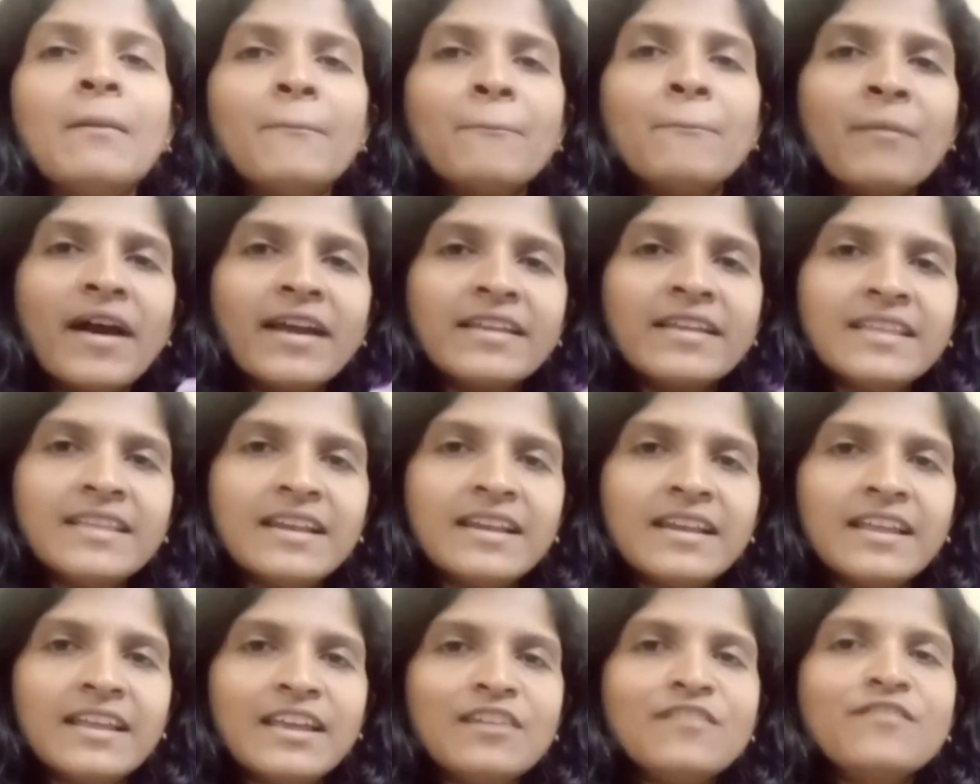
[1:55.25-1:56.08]
by the
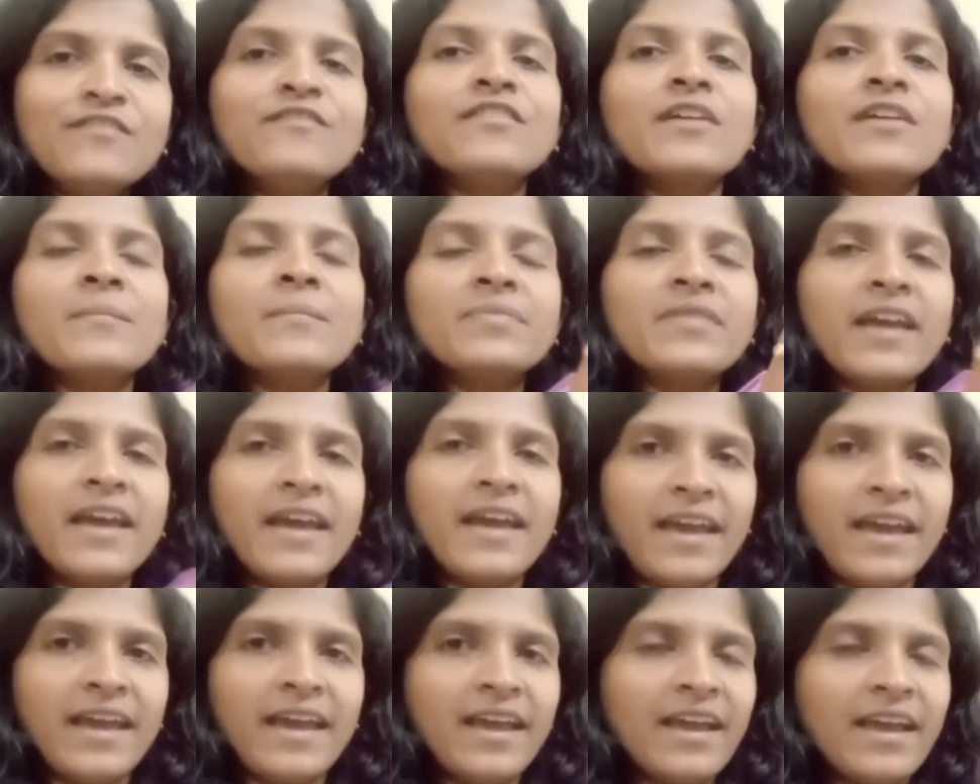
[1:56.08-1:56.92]
leaf from
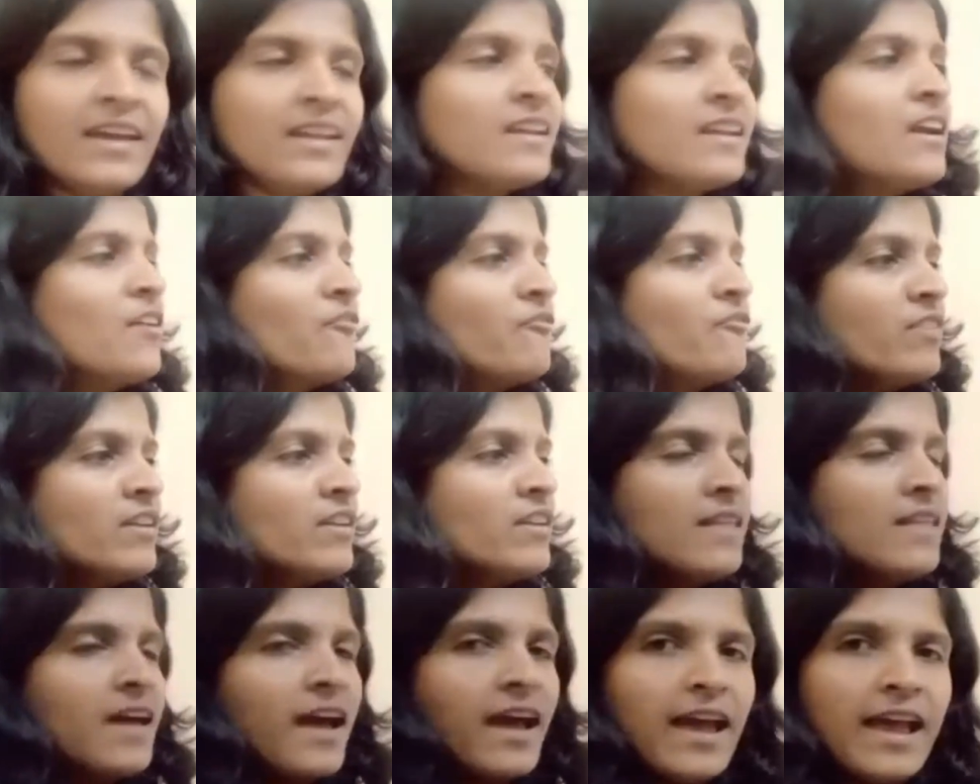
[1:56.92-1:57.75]
the air
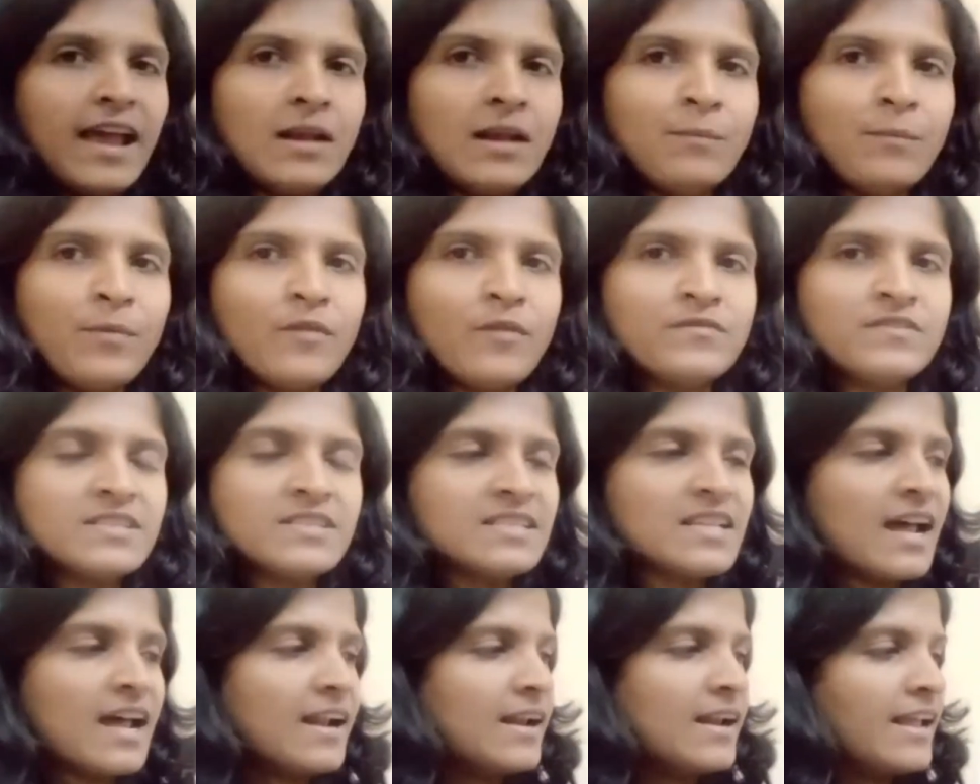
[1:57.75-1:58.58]
with the help of
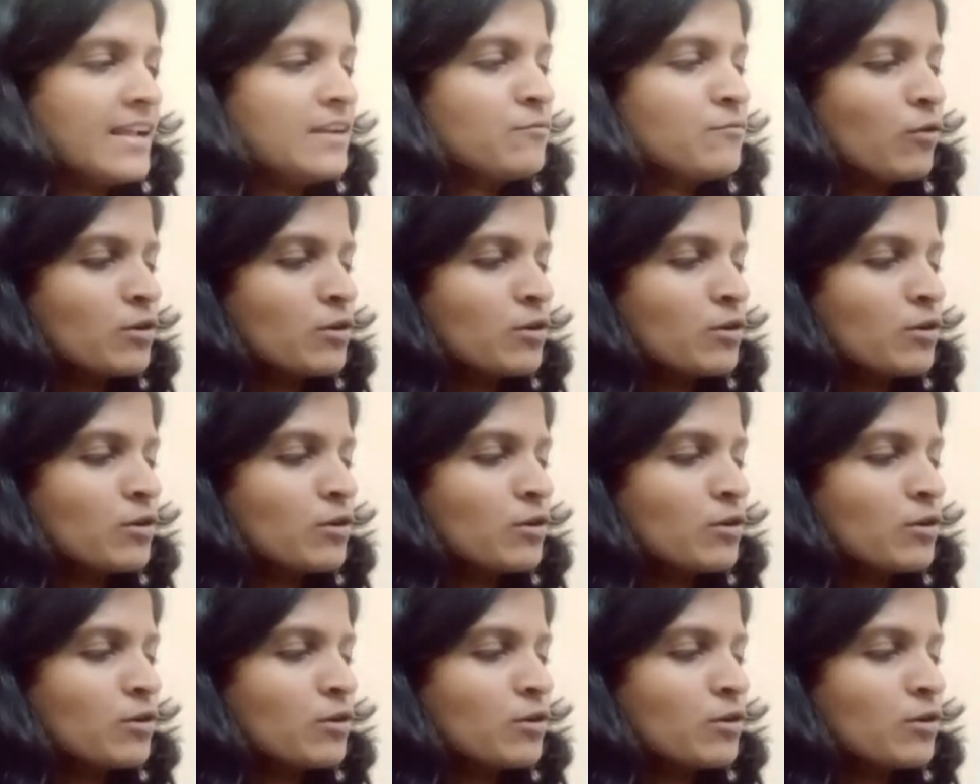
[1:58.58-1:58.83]
sunlight.